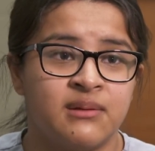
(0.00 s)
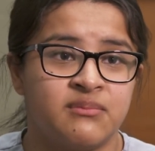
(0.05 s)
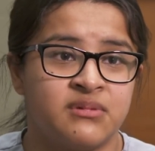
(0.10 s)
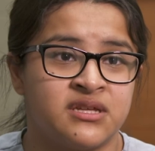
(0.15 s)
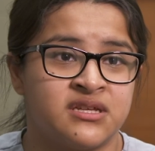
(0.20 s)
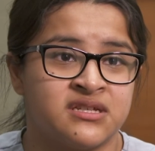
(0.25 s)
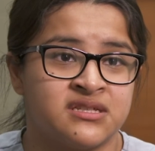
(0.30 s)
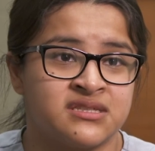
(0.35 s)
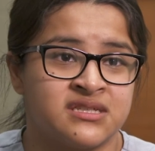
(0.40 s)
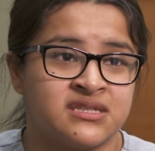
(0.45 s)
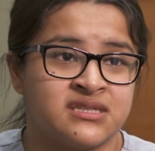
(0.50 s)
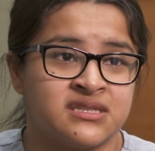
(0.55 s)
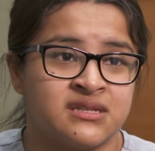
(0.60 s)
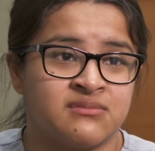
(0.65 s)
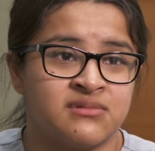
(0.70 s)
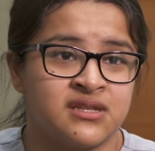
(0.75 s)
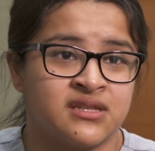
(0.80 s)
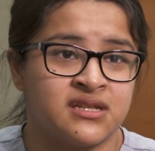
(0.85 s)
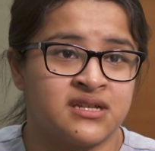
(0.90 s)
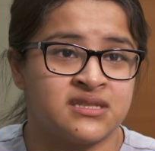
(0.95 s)
because it's
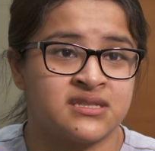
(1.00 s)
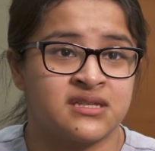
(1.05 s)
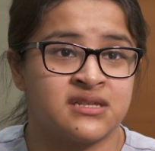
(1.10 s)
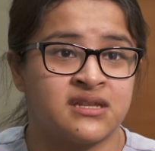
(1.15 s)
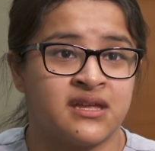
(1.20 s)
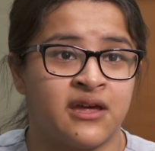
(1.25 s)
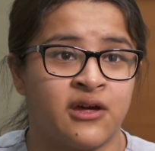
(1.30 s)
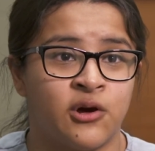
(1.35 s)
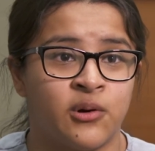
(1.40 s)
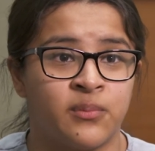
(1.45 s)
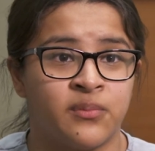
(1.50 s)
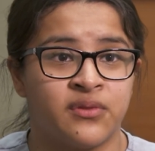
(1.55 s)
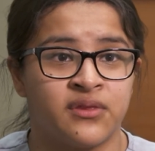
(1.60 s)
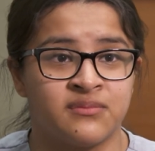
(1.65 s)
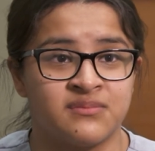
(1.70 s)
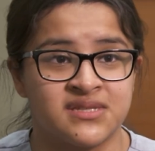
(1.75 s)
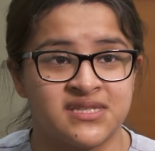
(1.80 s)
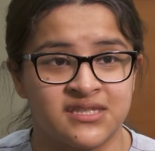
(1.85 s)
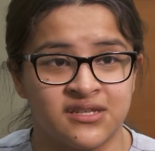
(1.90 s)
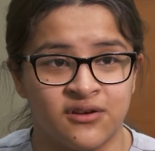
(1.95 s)
something that's going to help
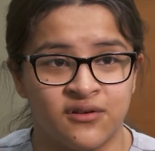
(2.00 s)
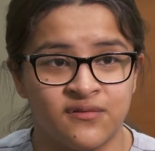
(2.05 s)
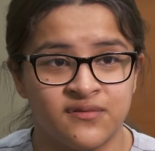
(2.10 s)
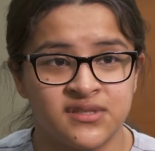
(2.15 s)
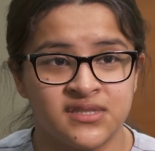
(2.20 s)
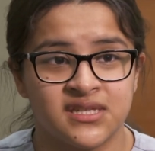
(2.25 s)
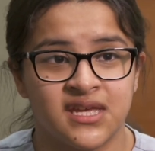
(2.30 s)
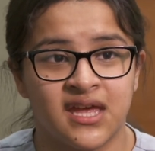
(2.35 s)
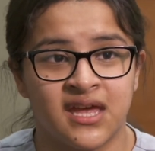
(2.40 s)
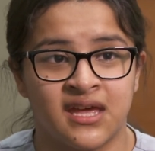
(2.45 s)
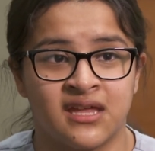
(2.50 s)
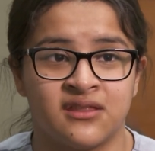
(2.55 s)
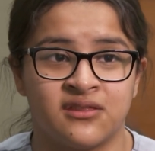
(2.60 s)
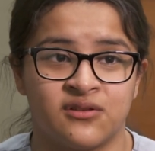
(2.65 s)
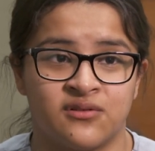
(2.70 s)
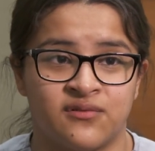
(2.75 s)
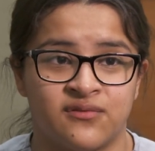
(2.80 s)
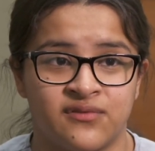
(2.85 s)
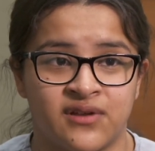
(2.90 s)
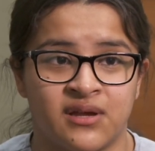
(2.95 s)
themselves and
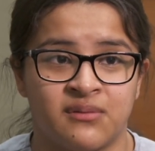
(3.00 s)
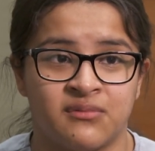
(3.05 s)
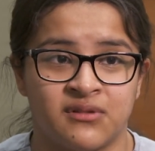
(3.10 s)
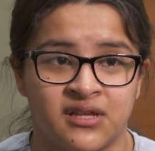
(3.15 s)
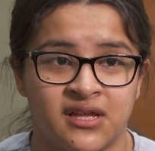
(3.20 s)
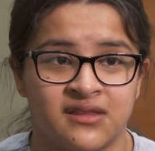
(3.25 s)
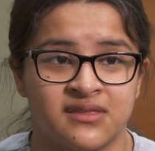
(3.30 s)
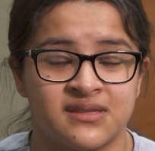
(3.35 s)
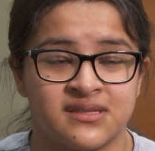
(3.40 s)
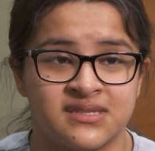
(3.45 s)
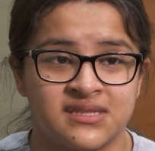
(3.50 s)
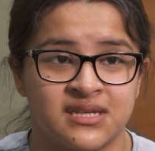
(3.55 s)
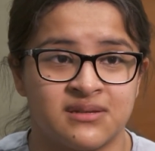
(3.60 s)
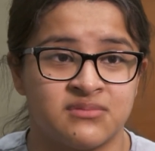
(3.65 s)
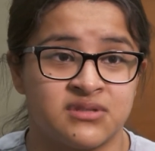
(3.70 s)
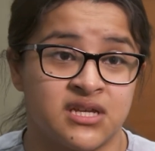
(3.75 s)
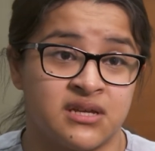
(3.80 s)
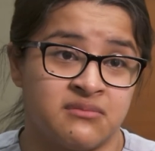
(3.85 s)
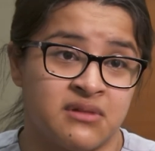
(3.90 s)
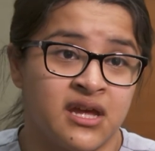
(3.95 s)
their family at the
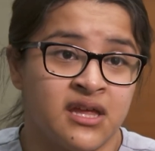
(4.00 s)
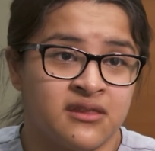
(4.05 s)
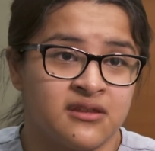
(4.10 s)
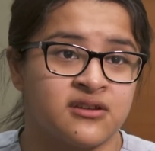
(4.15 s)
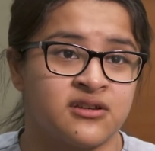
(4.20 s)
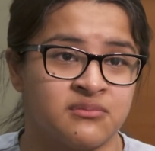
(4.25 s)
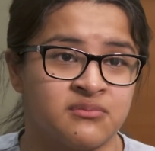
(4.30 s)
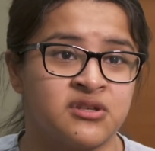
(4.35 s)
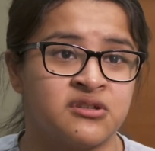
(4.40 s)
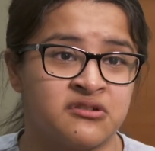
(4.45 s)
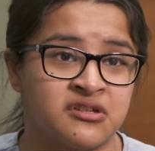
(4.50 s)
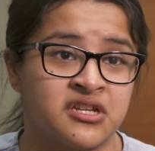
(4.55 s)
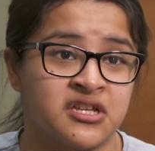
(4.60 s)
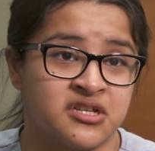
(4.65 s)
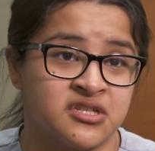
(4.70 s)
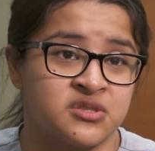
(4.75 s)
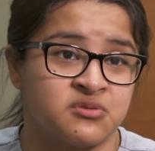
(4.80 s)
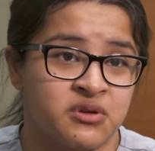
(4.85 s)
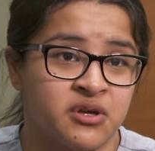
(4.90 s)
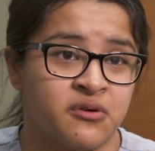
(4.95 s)
same time, and the community
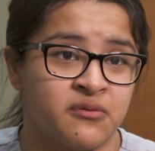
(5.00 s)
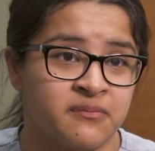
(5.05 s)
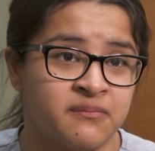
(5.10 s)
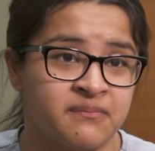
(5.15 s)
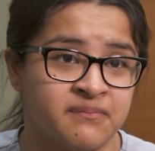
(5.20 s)
as well.